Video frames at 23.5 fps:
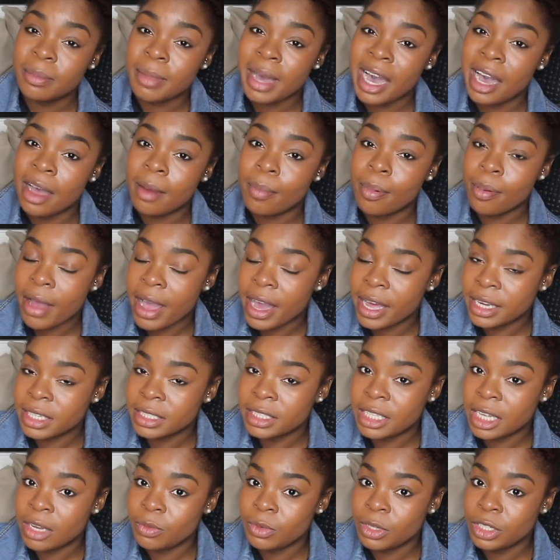the amount of
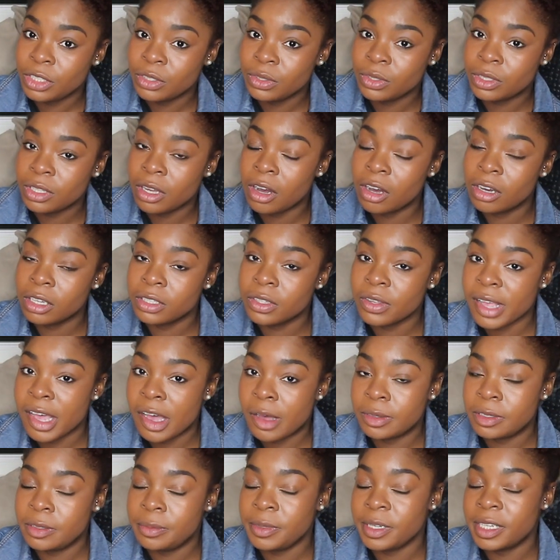products that we use also
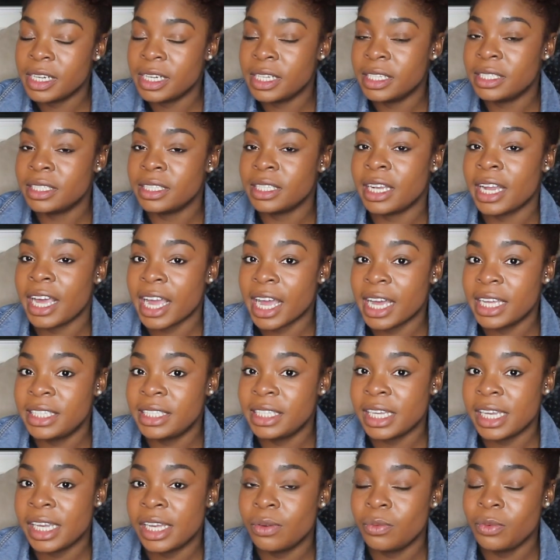helps because, like I
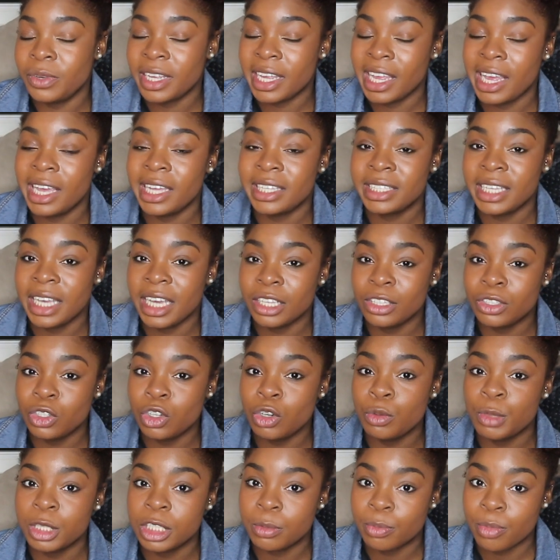said, we can't take
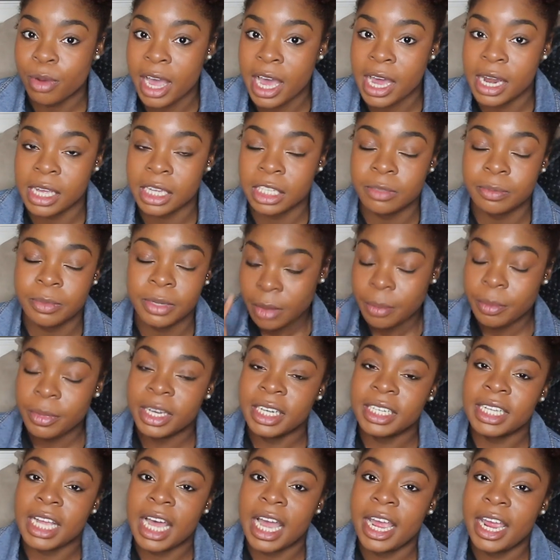too much product
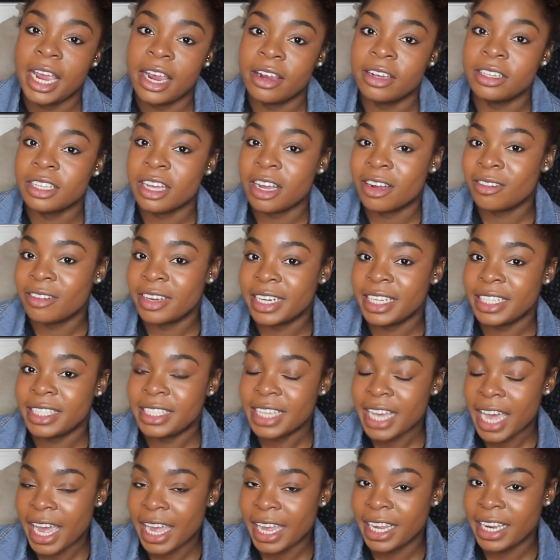because our hair is already
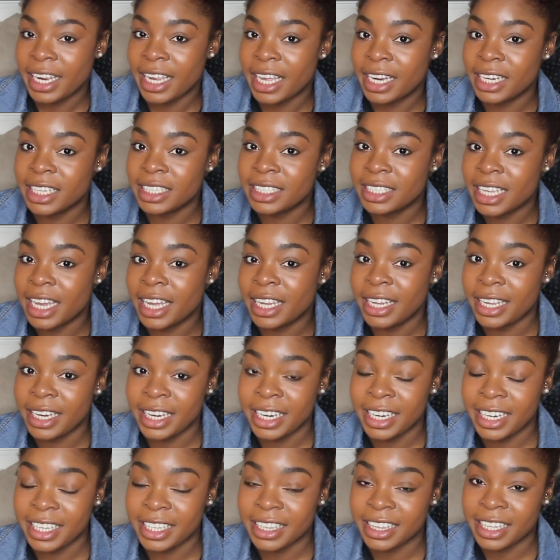tight and it's not letting
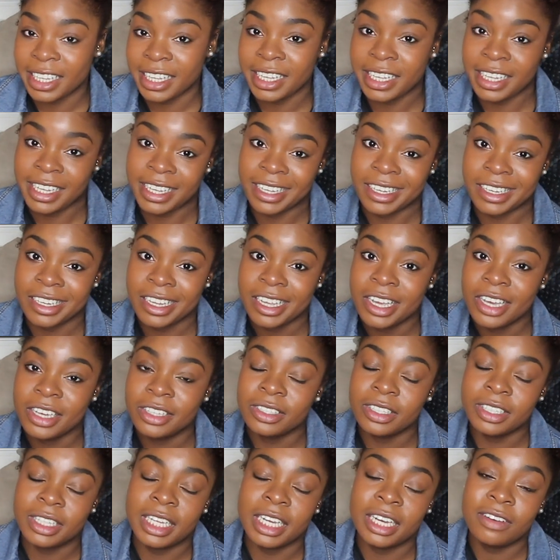anything in.
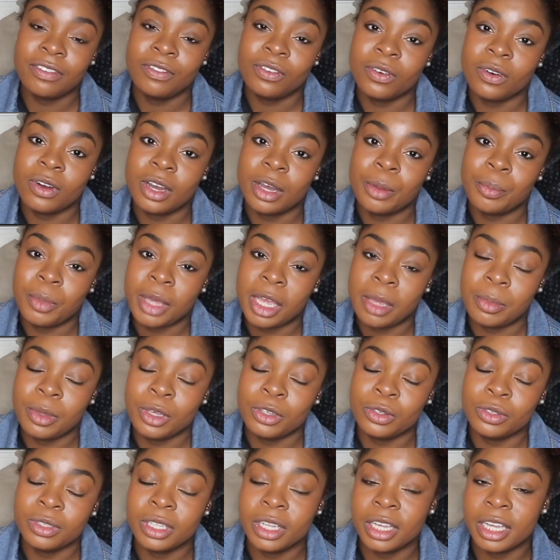So therefore, maybe
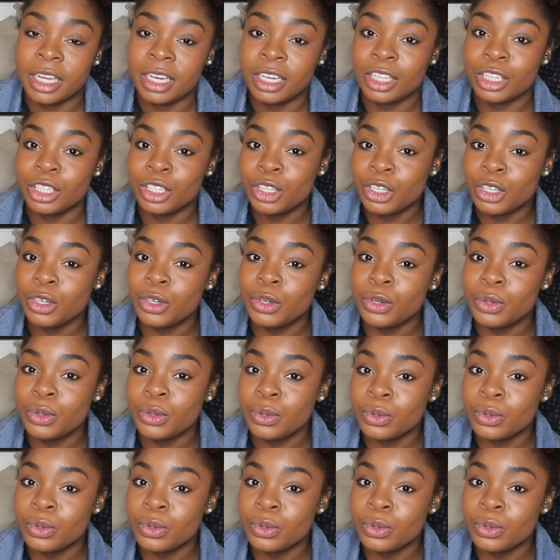using two